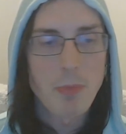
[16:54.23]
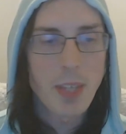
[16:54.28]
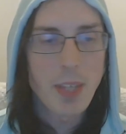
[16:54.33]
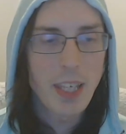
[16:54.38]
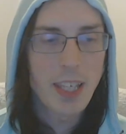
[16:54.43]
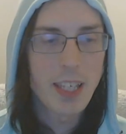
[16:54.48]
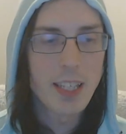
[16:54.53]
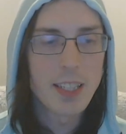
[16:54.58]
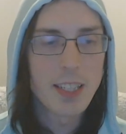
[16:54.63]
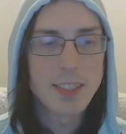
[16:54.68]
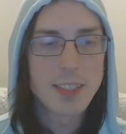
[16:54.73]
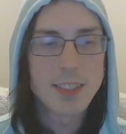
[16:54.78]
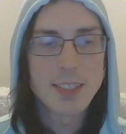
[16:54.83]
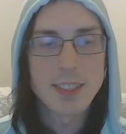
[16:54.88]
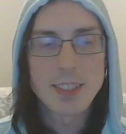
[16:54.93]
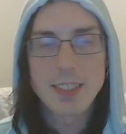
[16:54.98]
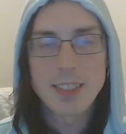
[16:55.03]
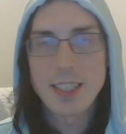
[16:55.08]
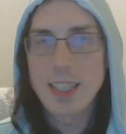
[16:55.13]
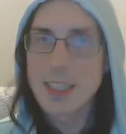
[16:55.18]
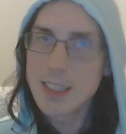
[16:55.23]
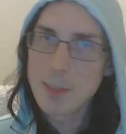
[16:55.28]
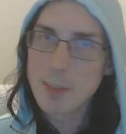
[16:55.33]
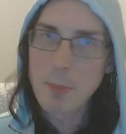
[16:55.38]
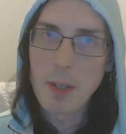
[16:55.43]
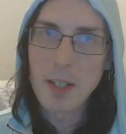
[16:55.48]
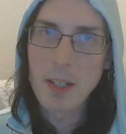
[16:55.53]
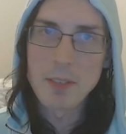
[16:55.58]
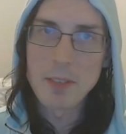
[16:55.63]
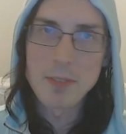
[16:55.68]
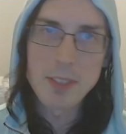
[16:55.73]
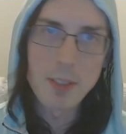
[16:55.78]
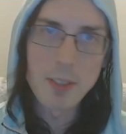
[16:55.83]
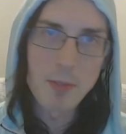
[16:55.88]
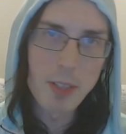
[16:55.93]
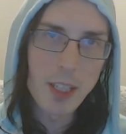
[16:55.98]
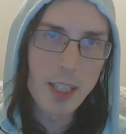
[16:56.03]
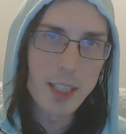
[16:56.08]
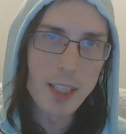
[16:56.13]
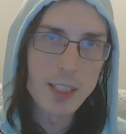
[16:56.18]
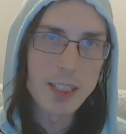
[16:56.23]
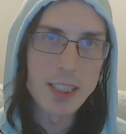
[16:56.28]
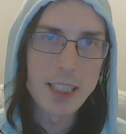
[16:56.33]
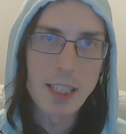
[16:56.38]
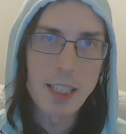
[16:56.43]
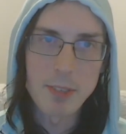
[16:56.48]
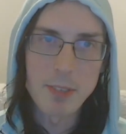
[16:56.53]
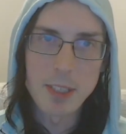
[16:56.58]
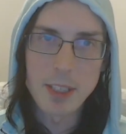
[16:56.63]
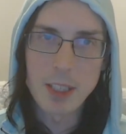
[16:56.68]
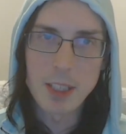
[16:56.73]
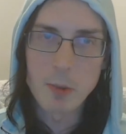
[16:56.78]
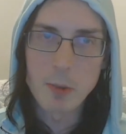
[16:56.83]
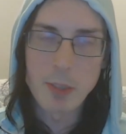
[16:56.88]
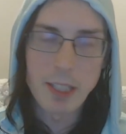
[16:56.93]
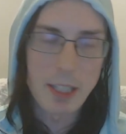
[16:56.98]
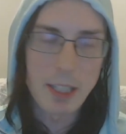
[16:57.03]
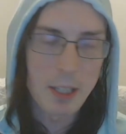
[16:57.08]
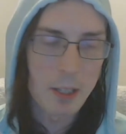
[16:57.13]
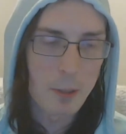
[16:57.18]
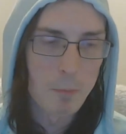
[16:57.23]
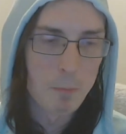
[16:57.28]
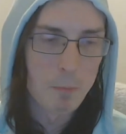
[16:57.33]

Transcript: And that's part of something I just have to deal with.